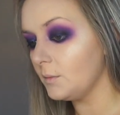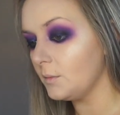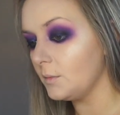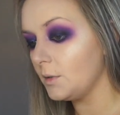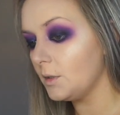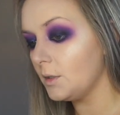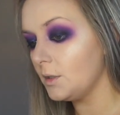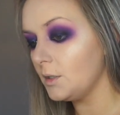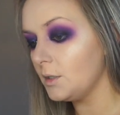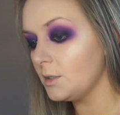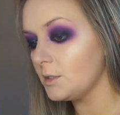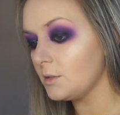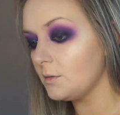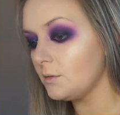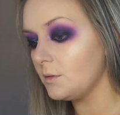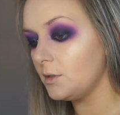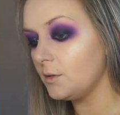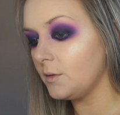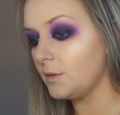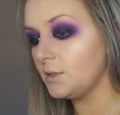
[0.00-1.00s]
brush. I'm
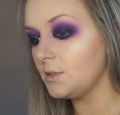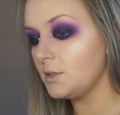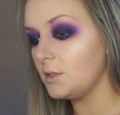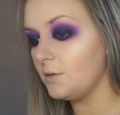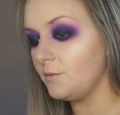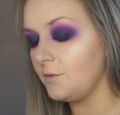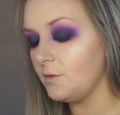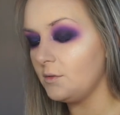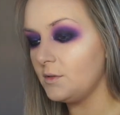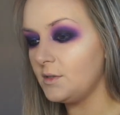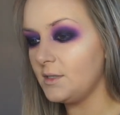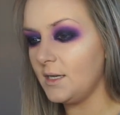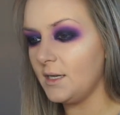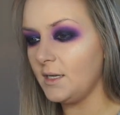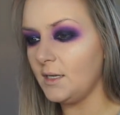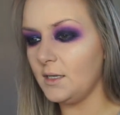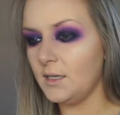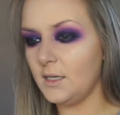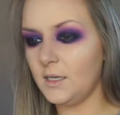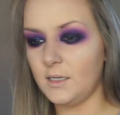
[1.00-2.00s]
going to go into the Real
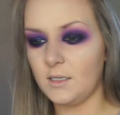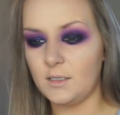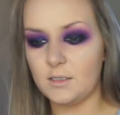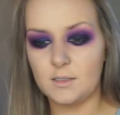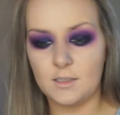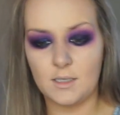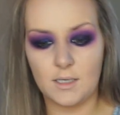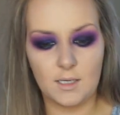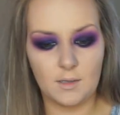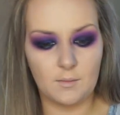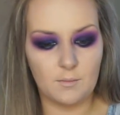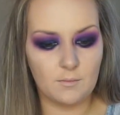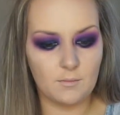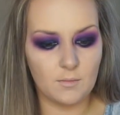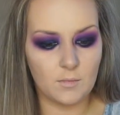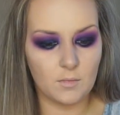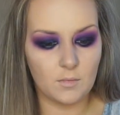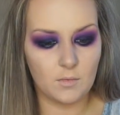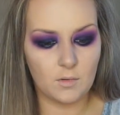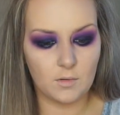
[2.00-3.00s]
Techniques
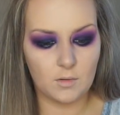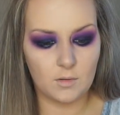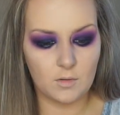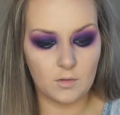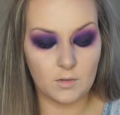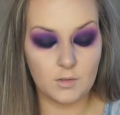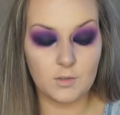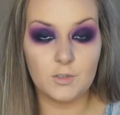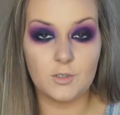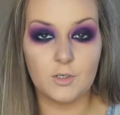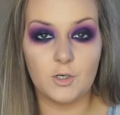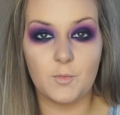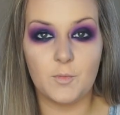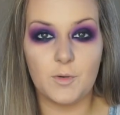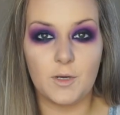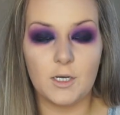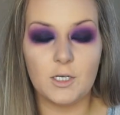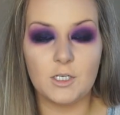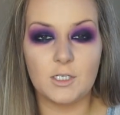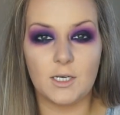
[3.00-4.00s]
contour
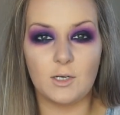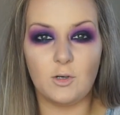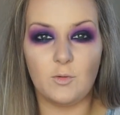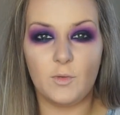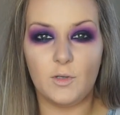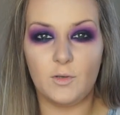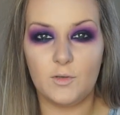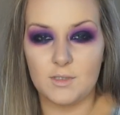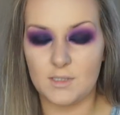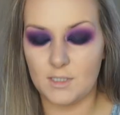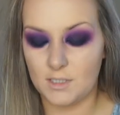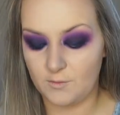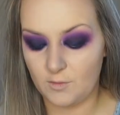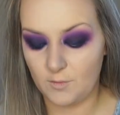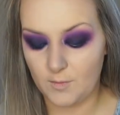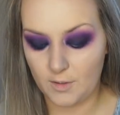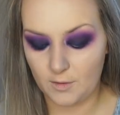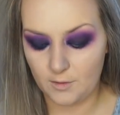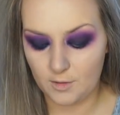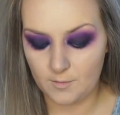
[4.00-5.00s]
brush. I normally use this for
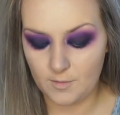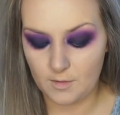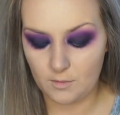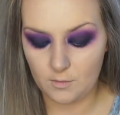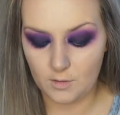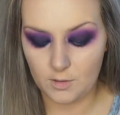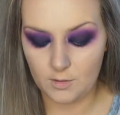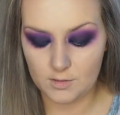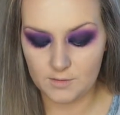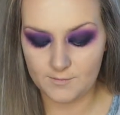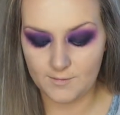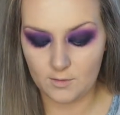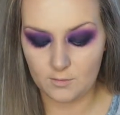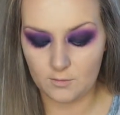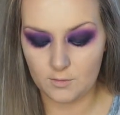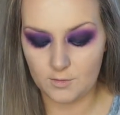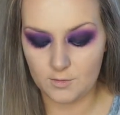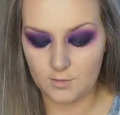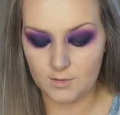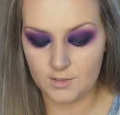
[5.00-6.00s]
powder, but I'm going to use it for
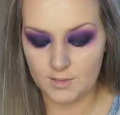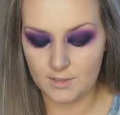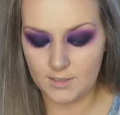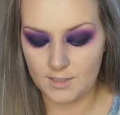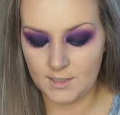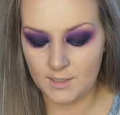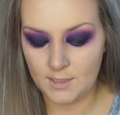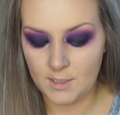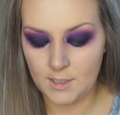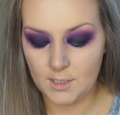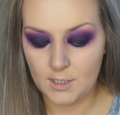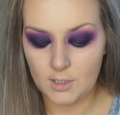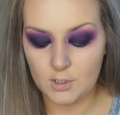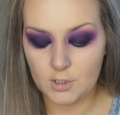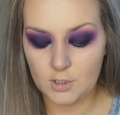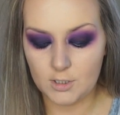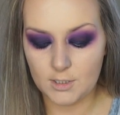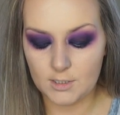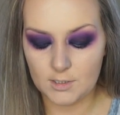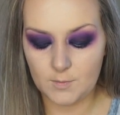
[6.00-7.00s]
contour today,
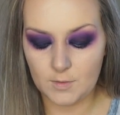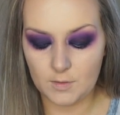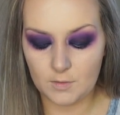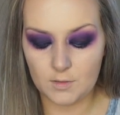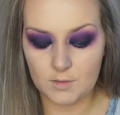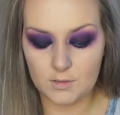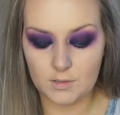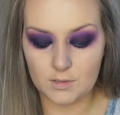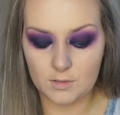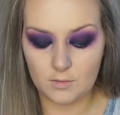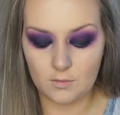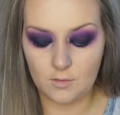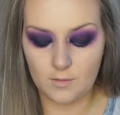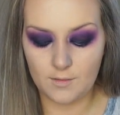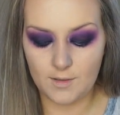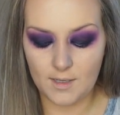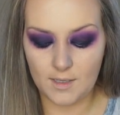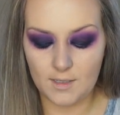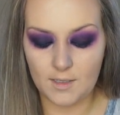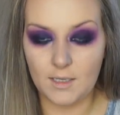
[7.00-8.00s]
just because it's got
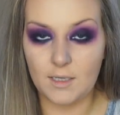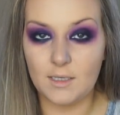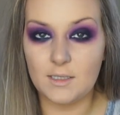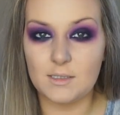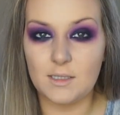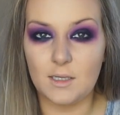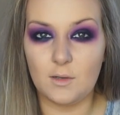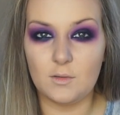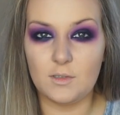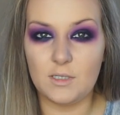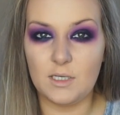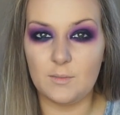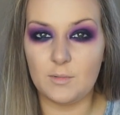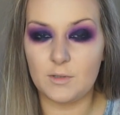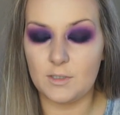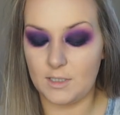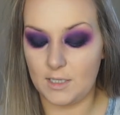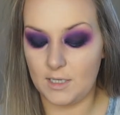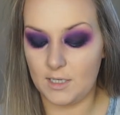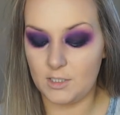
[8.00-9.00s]
that nice little
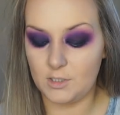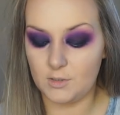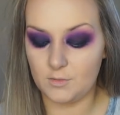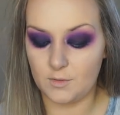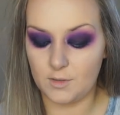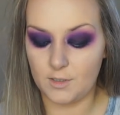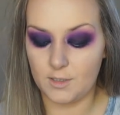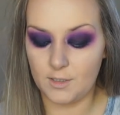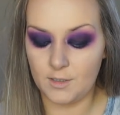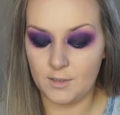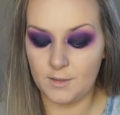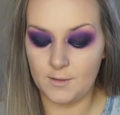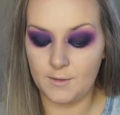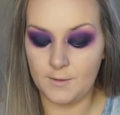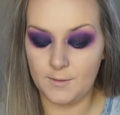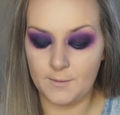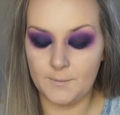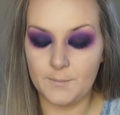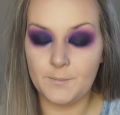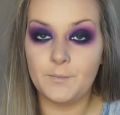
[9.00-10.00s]
tapered edge on it.
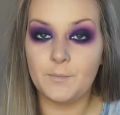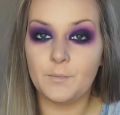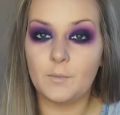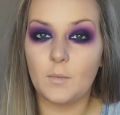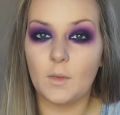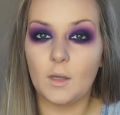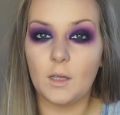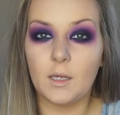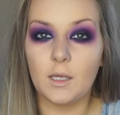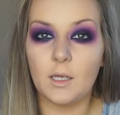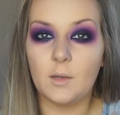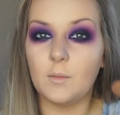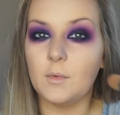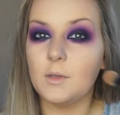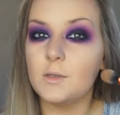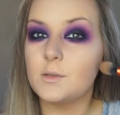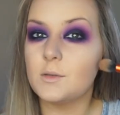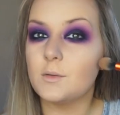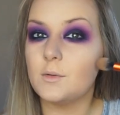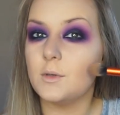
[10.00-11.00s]

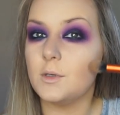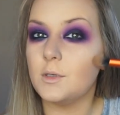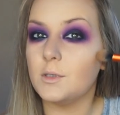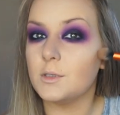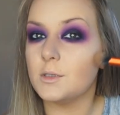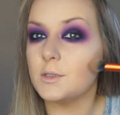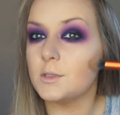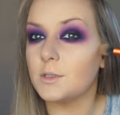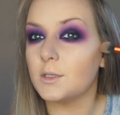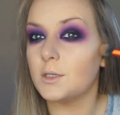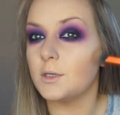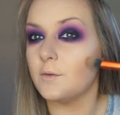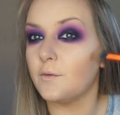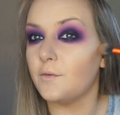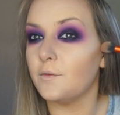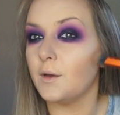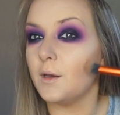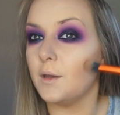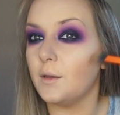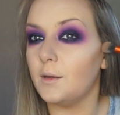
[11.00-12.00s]
It's going to just kind of
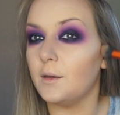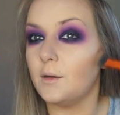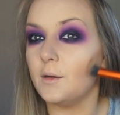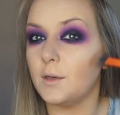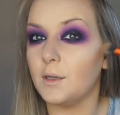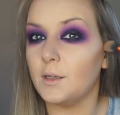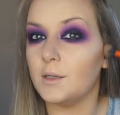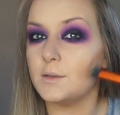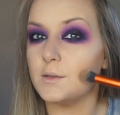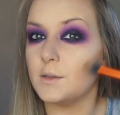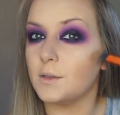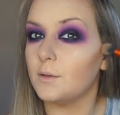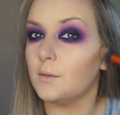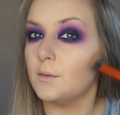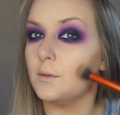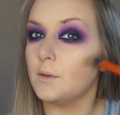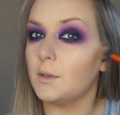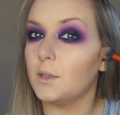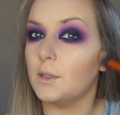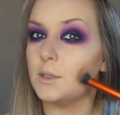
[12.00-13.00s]
fit in there nicely.
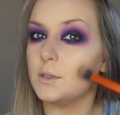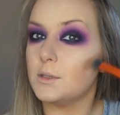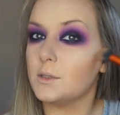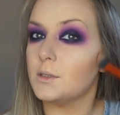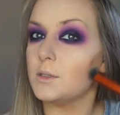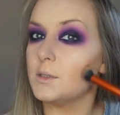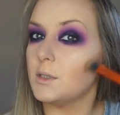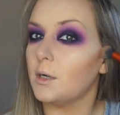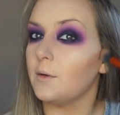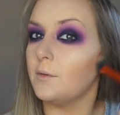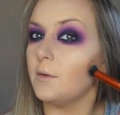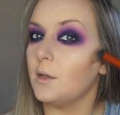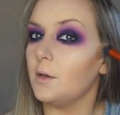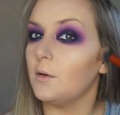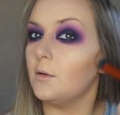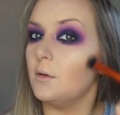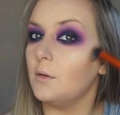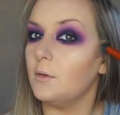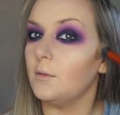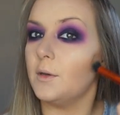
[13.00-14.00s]
Okay, so start really
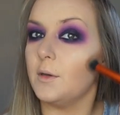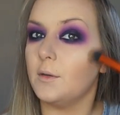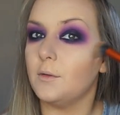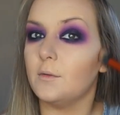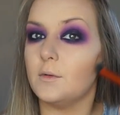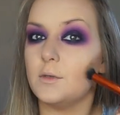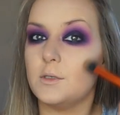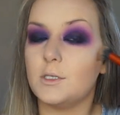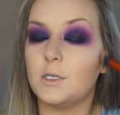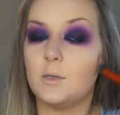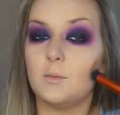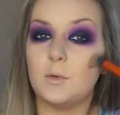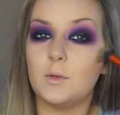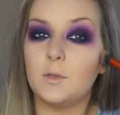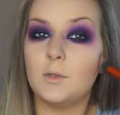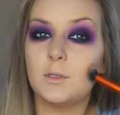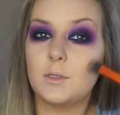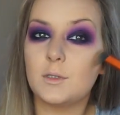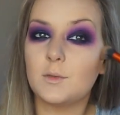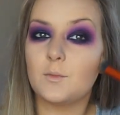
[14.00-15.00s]
hollowing out those
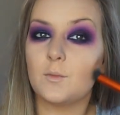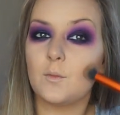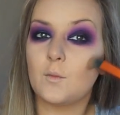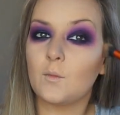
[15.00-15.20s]
cheekbones.